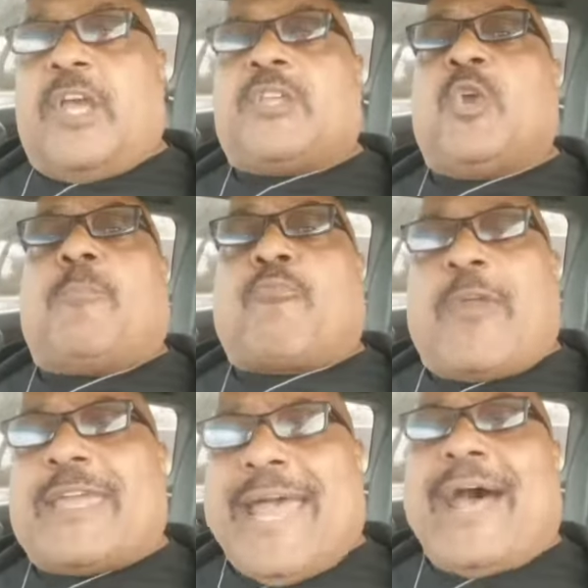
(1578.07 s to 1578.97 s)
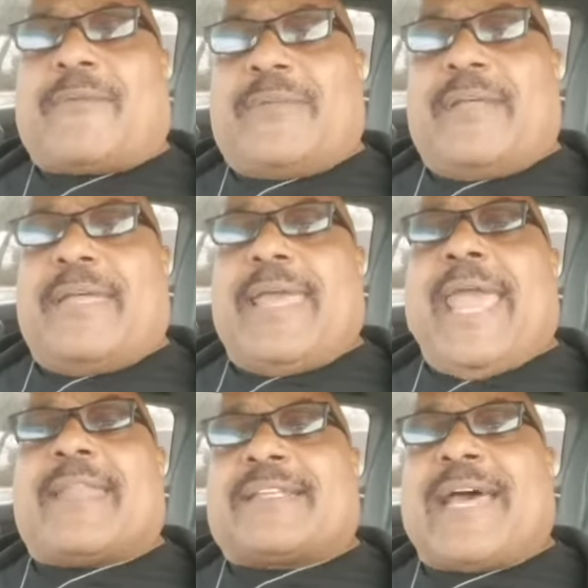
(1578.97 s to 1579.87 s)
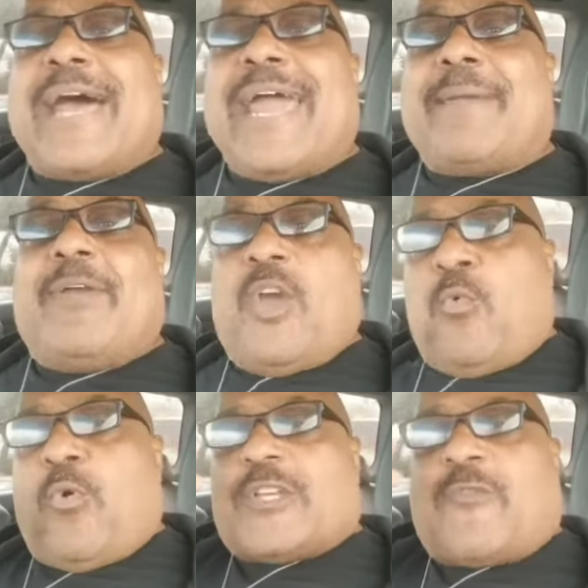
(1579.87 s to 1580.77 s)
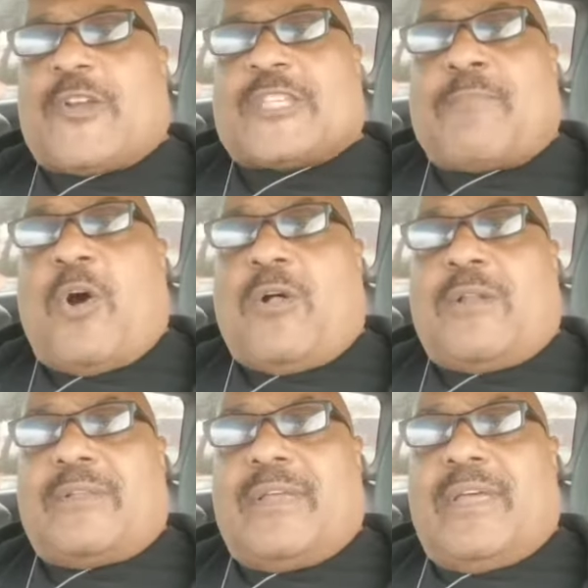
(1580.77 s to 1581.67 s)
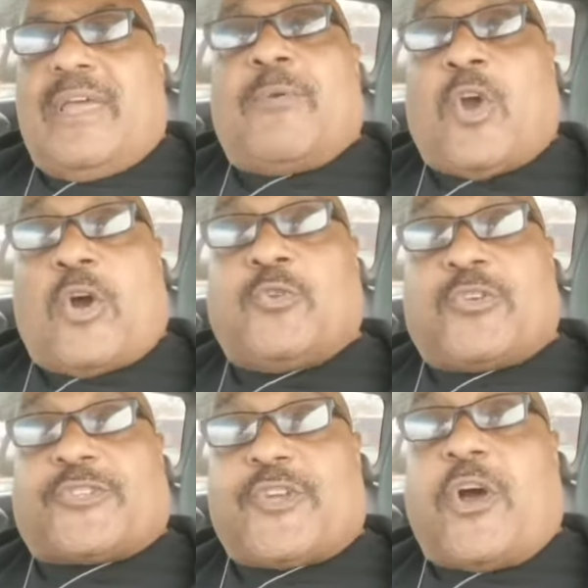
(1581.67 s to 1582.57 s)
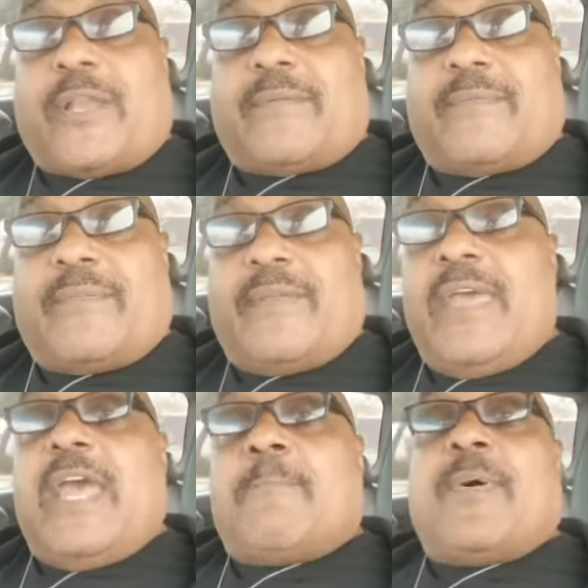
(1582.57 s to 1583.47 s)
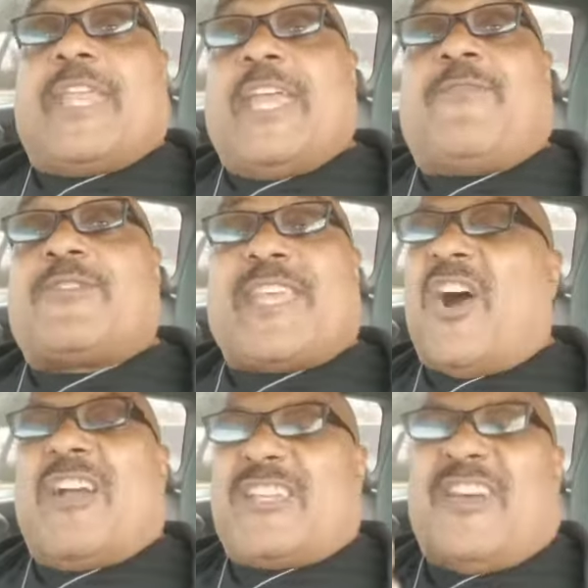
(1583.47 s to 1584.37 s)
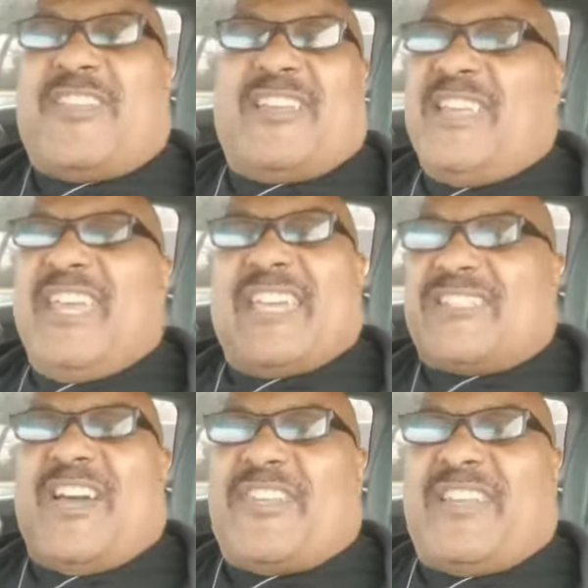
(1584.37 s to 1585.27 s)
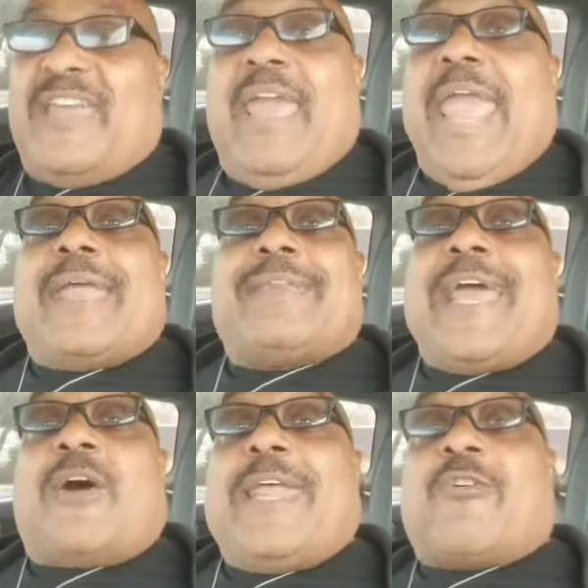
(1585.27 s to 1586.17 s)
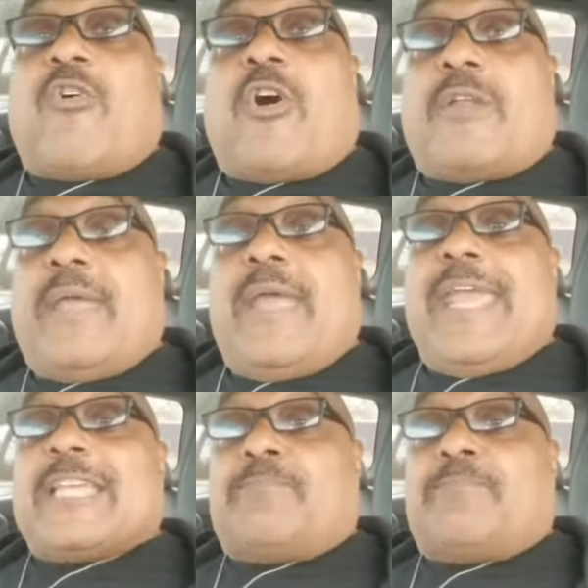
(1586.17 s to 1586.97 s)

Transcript: you bring it out at a time where it's very small, because you just saw it. But if you say oh it's nothing, it's nothing, and now later on it's